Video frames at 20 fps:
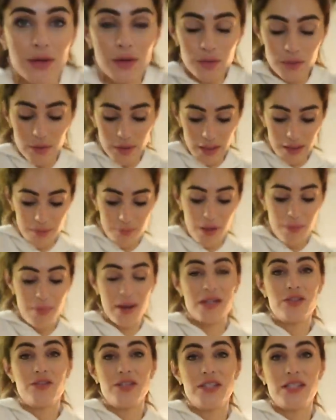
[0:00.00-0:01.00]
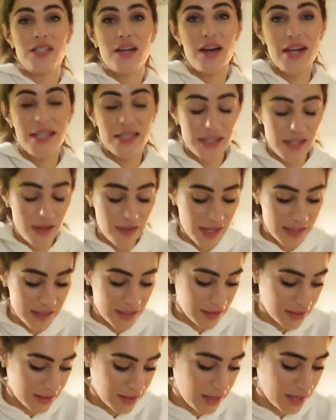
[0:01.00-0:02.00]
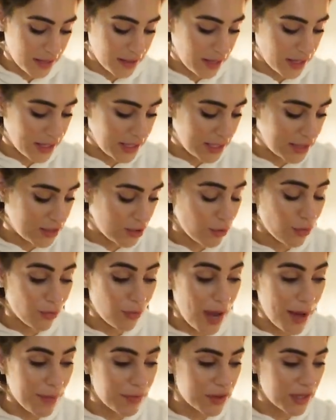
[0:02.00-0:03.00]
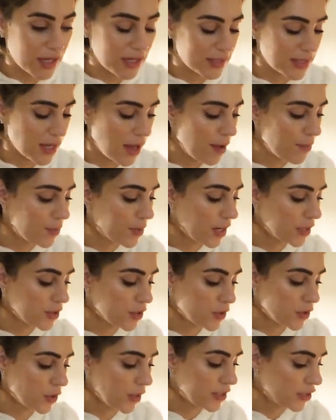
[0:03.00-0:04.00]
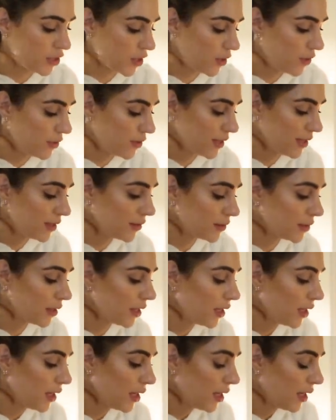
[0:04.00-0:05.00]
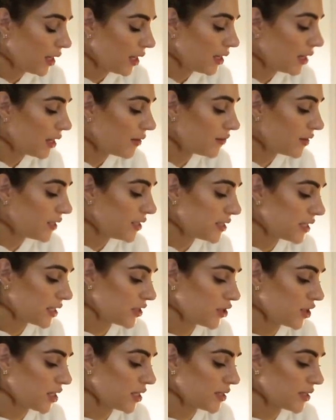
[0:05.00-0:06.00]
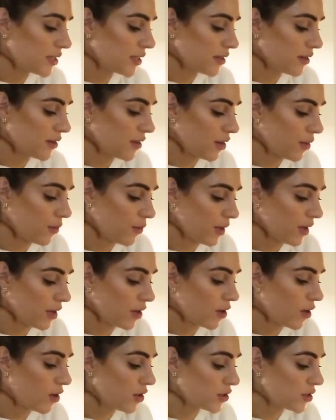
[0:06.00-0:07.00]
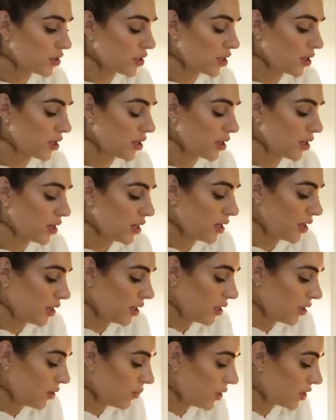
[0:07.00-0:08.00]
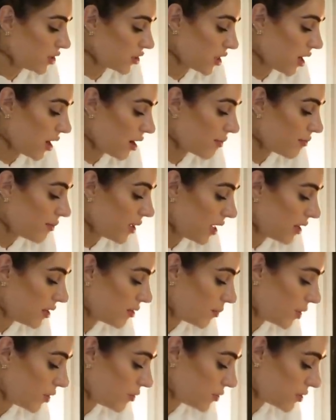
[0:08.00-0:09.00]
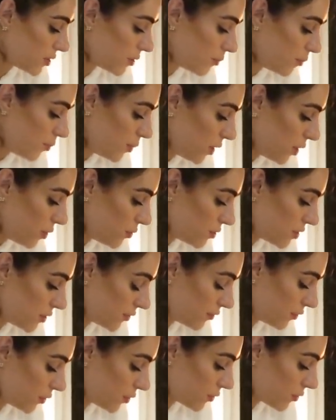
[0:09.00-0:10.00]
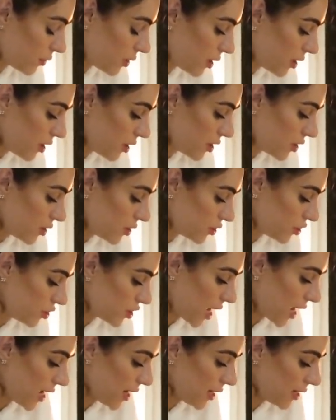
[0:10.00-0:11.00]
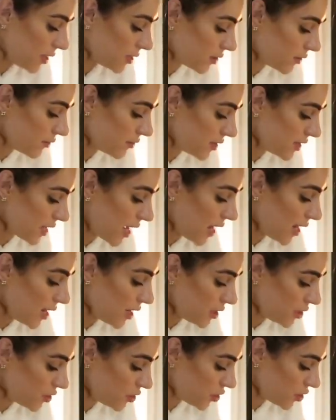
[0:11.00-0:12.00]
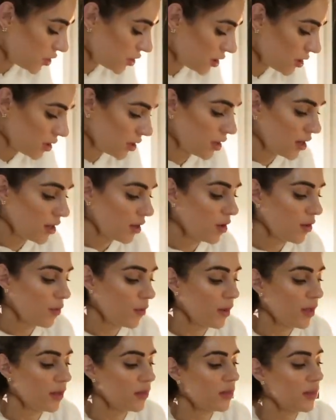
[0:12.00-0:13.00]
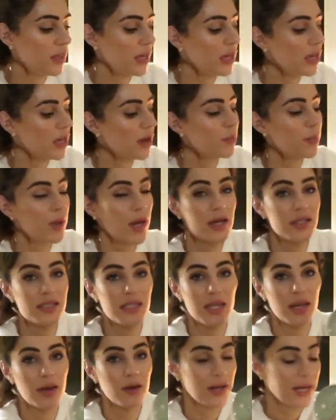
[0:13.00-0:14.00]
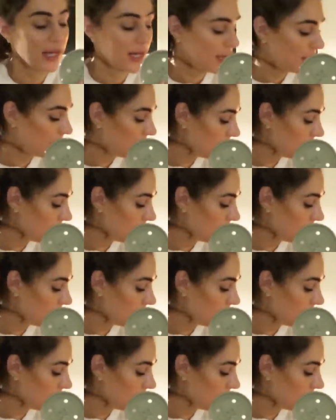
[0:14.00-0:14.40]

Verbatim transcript: Oh, my battery's died, so that's a sign that I need to wrap things up, but I just thought I'd show you the little lovely dishes that we got, which come in the most beautiful shade of sage with the Bertioli